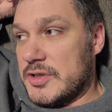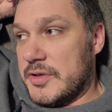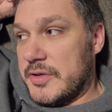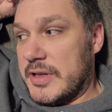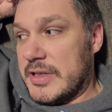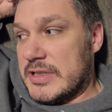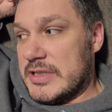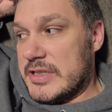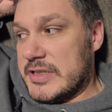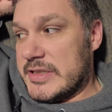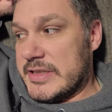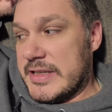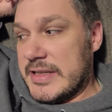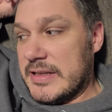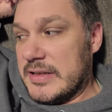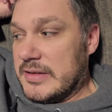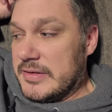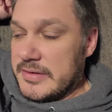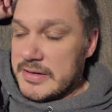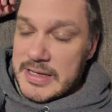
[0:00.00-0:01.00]
So that's just
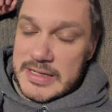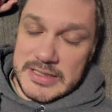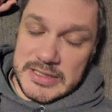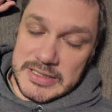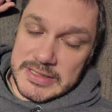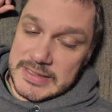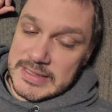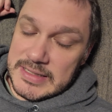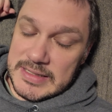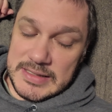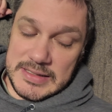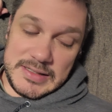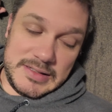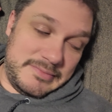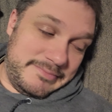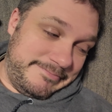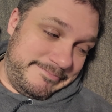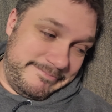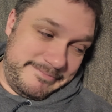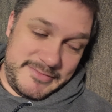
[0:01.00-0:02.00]
gonna that's just gonna
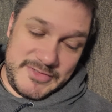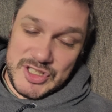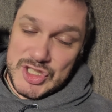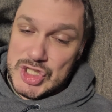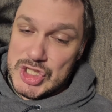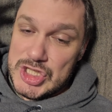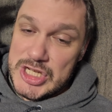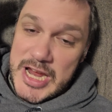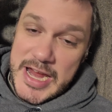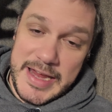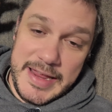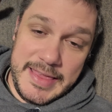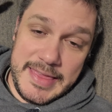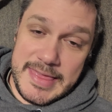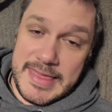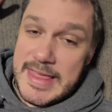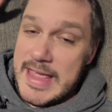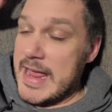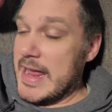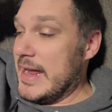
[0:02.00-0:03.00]
shake
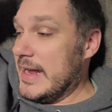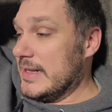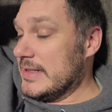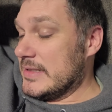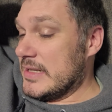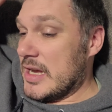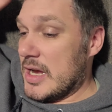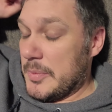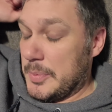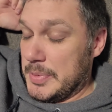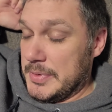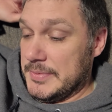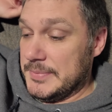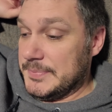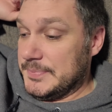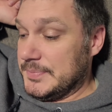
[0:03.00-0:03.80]
things up.